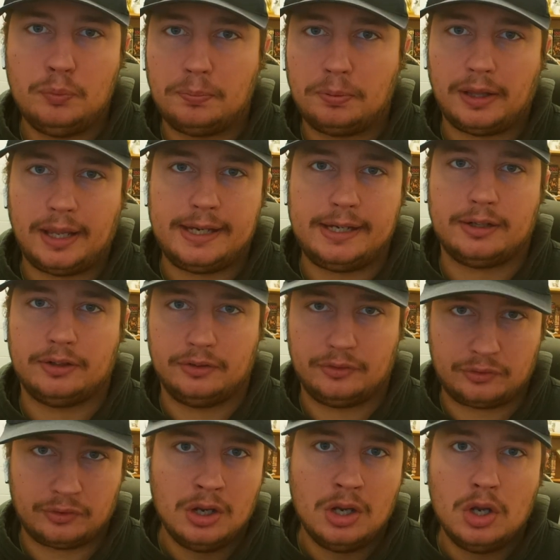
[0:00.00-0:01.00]

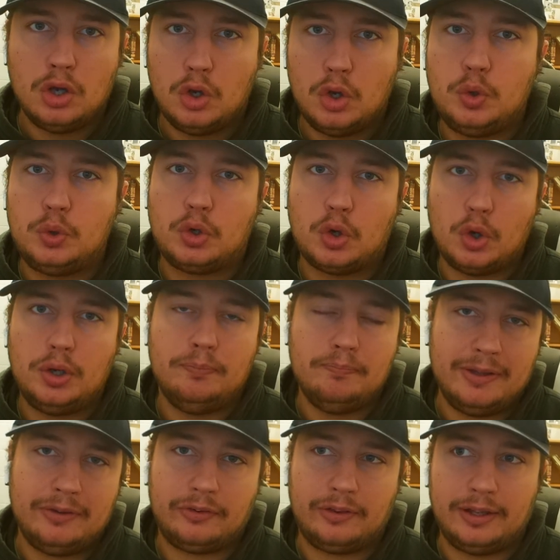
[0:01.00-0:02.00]
players who could
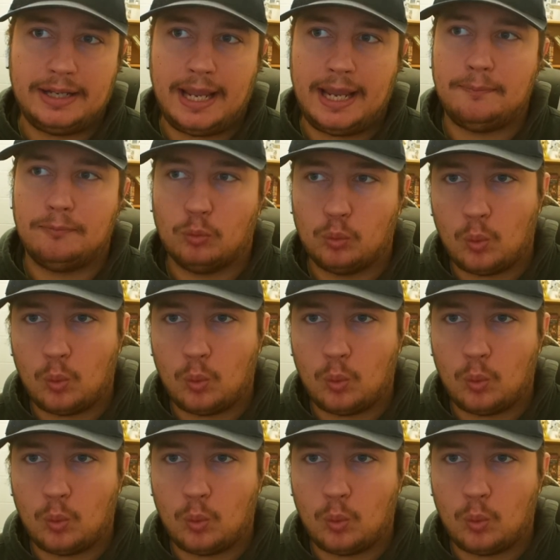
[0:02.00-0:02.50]
miss the game.